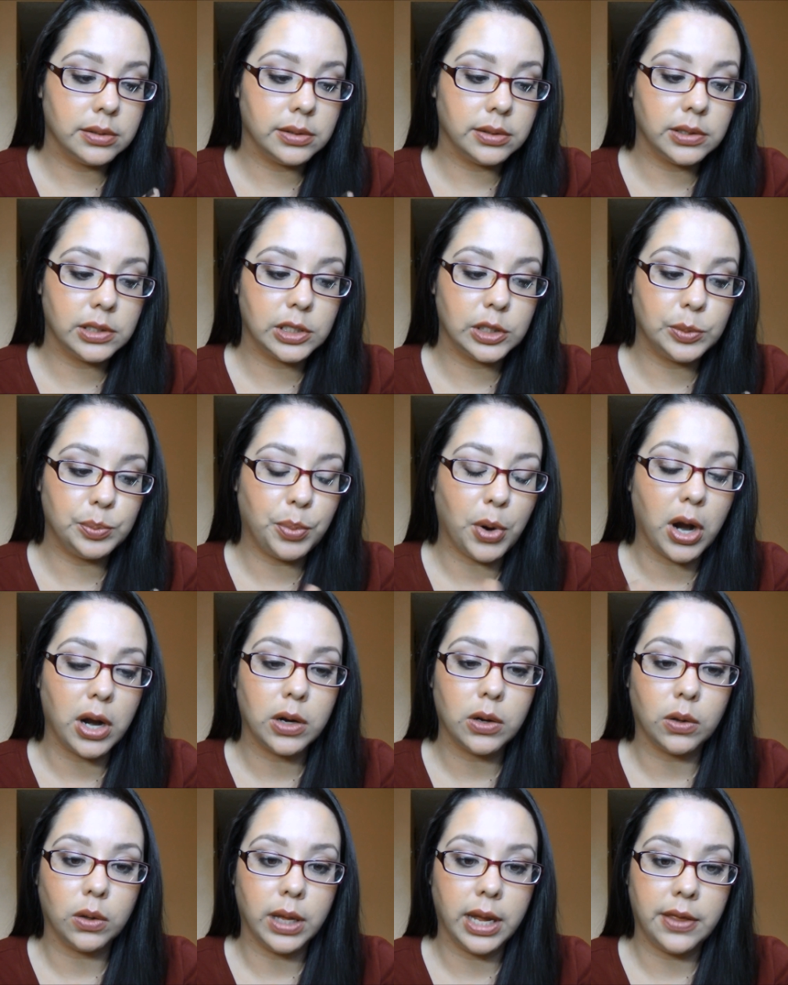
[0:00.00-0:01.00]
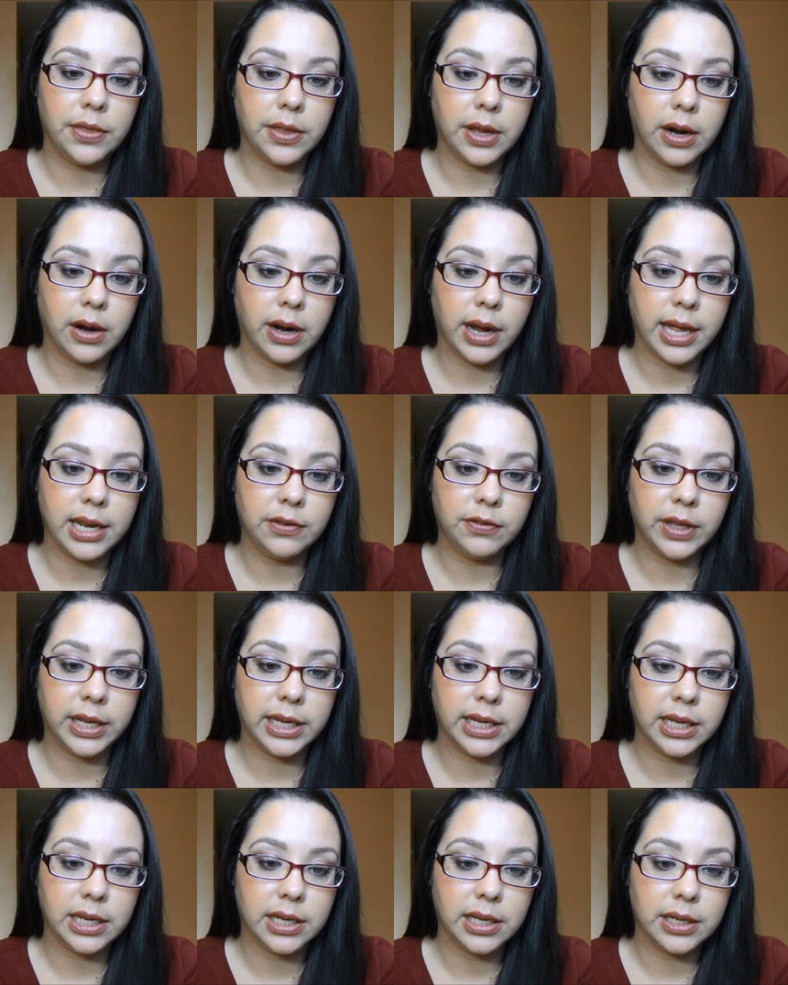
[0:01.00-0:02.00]
sparkle in there, kind of
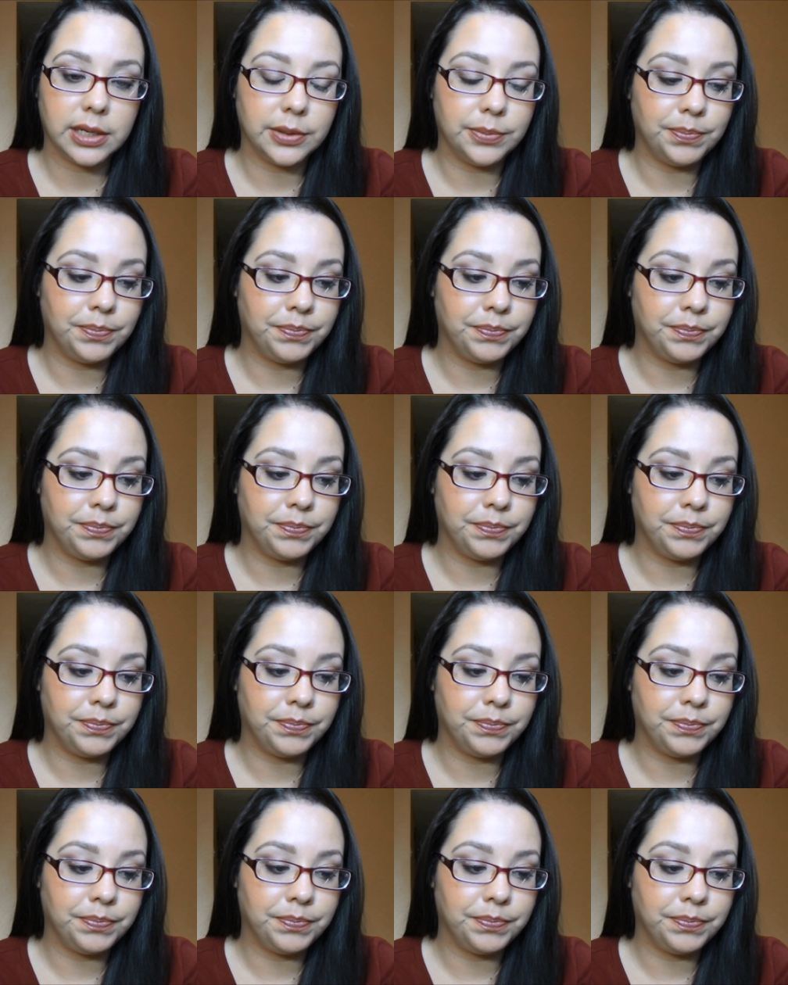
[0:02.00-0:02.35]
like a